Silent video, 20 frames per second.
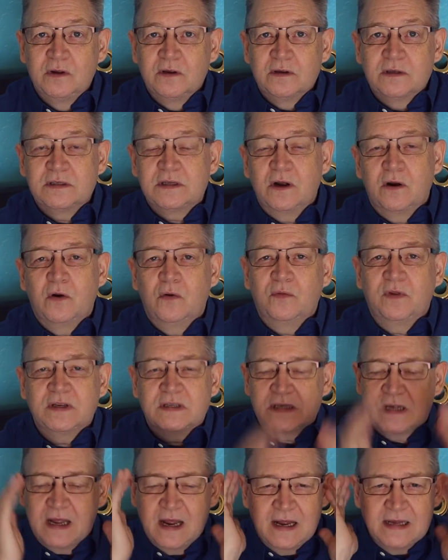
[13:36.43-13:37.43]
So
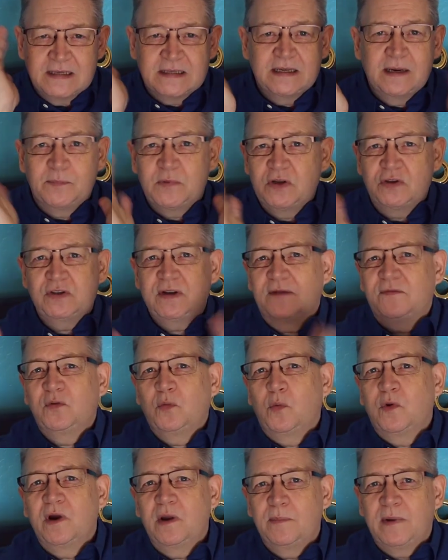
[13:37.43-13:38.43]
this concept that you have to
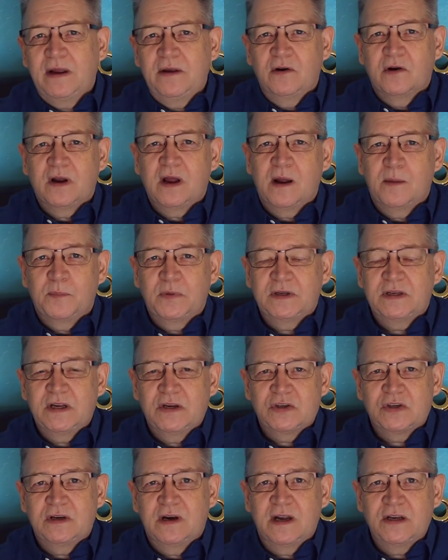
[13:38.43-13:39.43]
worry about your
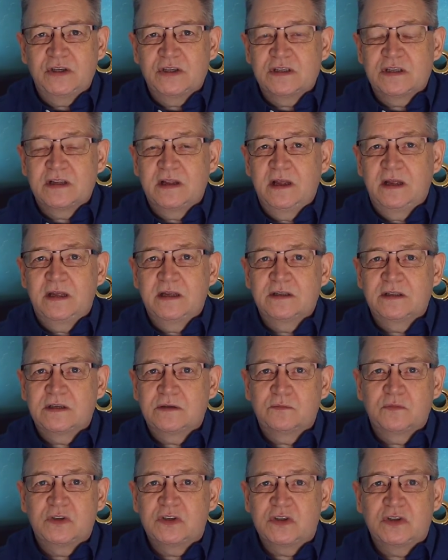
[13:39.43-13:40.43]
competition, I just think
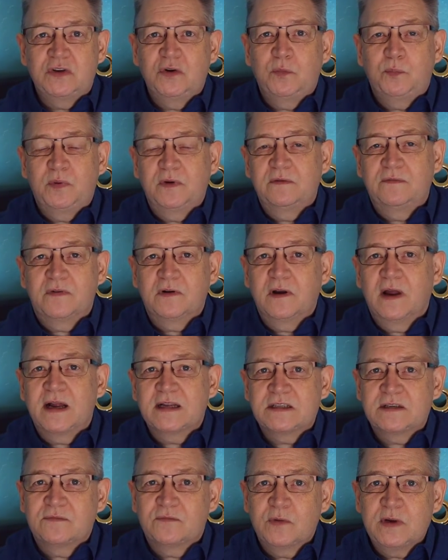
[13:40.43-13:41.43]
is stupid for
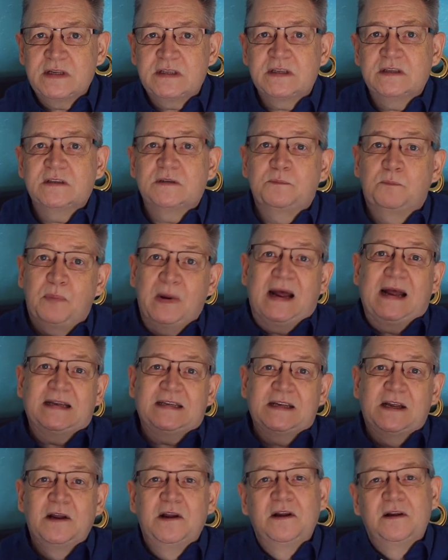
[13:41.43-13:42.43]
lots of reasons.
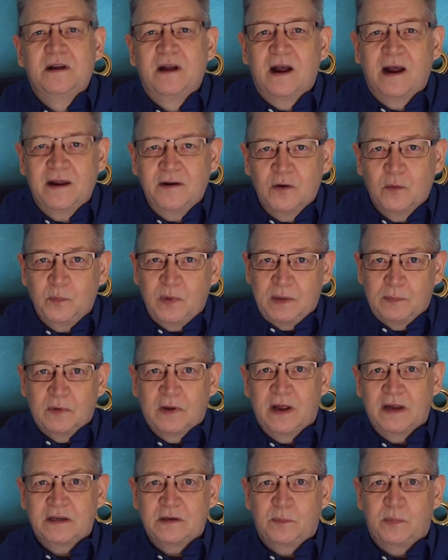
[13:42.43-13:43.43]
But I know people
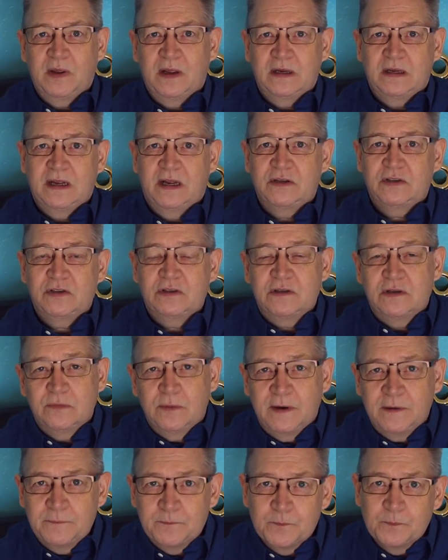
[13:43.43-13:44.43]
like to pay attention
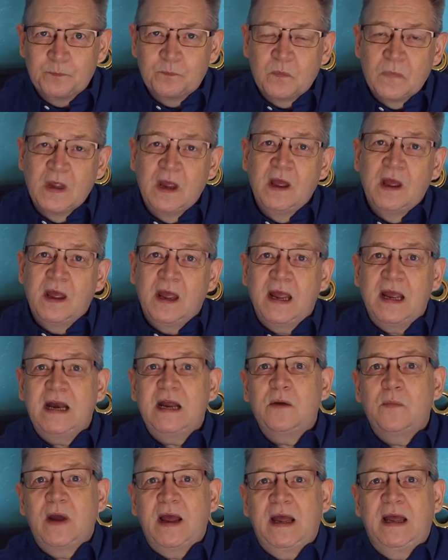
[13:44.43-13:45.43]
to it.
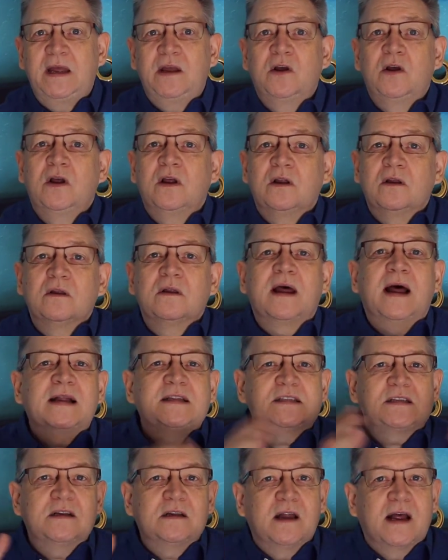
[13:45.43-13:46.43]
Anyway,
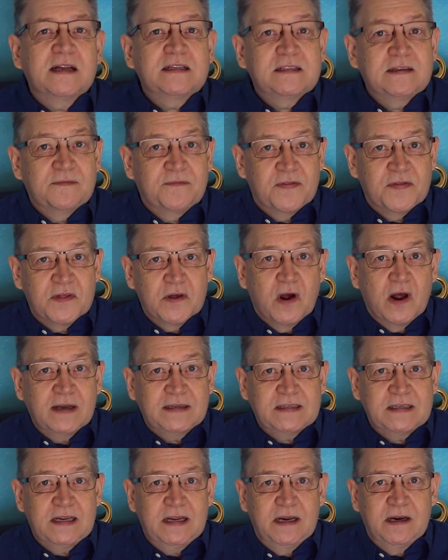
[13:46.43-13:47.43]
lots and lots of
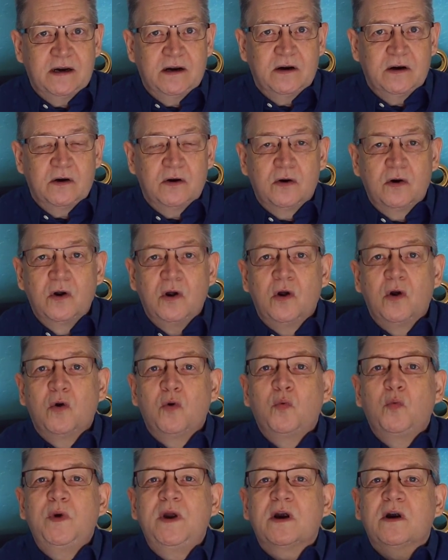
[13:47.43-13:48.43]
thoughts here.
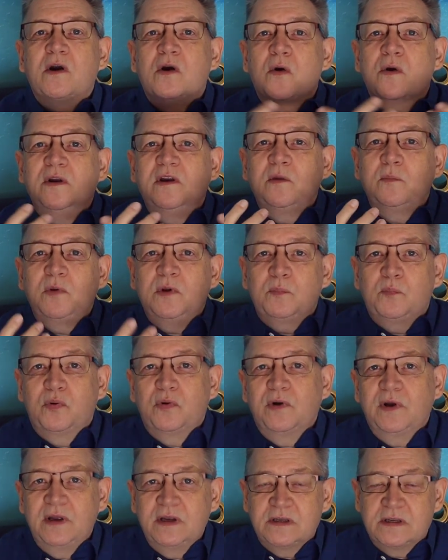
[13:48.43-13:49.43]
We are going to be
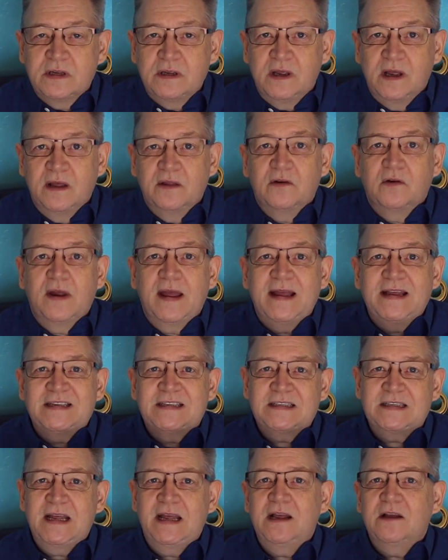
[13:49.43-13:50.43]
putting together a
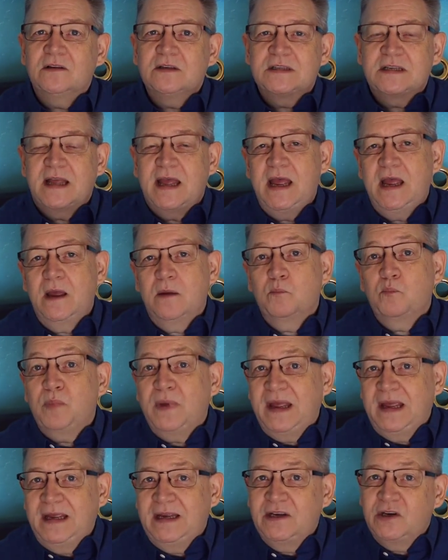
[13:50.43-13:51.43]
sales
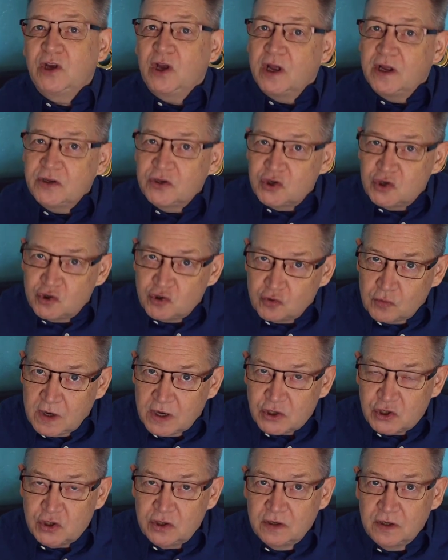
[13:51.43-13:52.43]
campaign
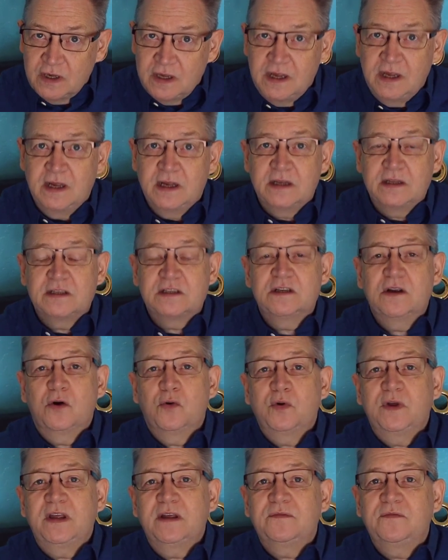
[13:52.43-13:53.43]
construction kit.
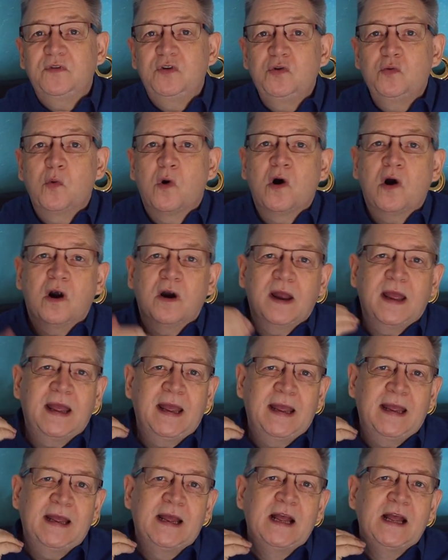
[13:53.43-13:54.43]
So if you are
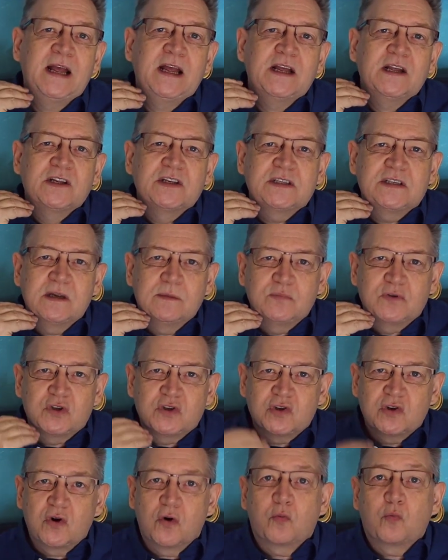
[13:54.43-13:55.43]
a
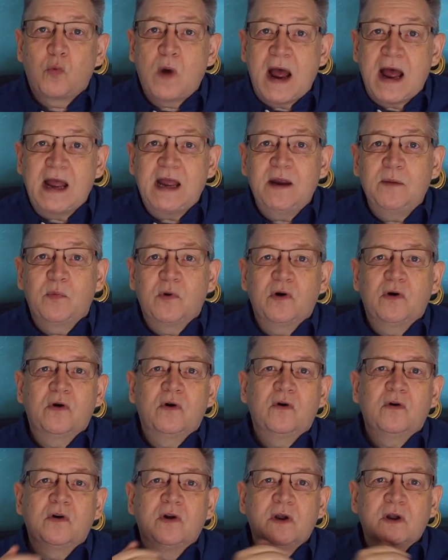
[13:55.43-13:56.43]

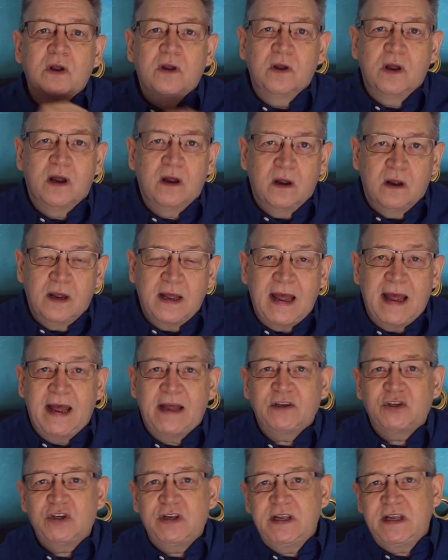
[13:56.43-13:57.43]
subscriber
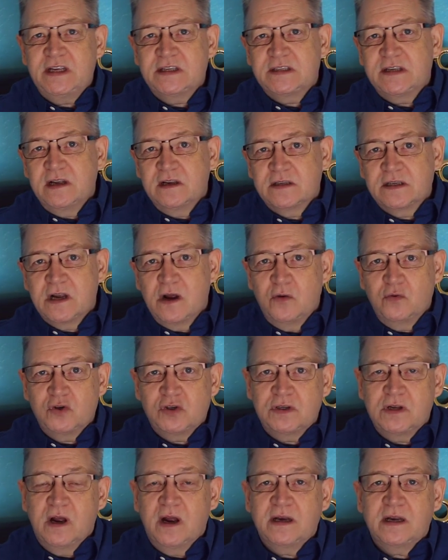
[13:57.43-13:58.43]
at
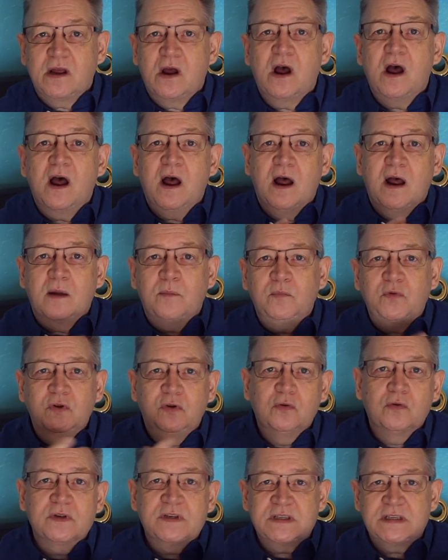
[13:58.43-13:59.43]
cheekysalescoach.com,
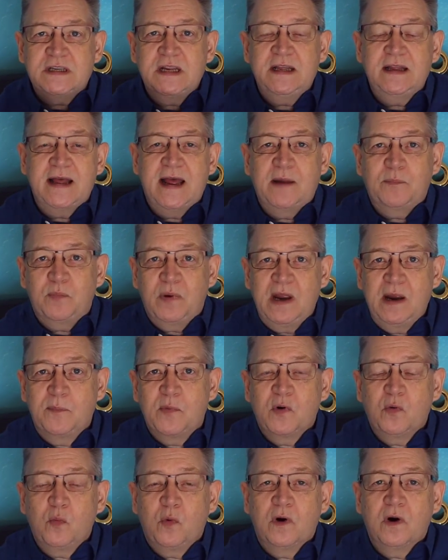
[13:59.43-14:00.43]
you'll see that
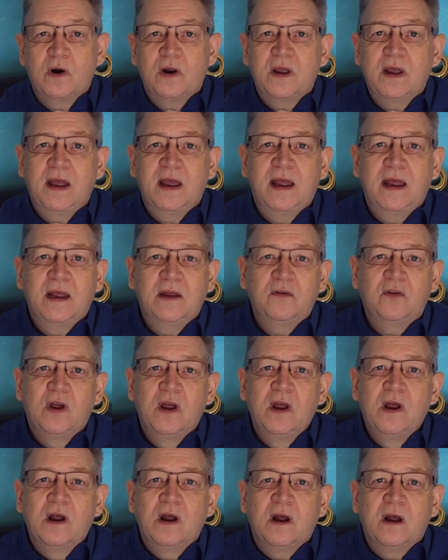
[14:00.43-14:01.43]
paperwork, and
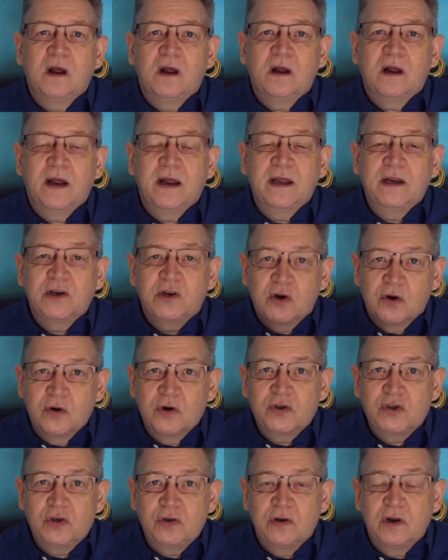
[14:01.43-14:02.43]
I
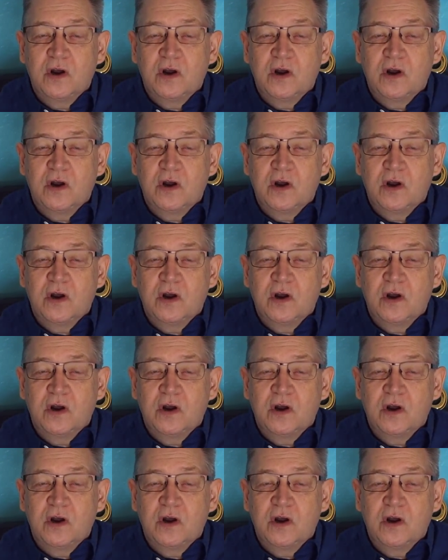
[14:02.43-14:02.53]
encourage you to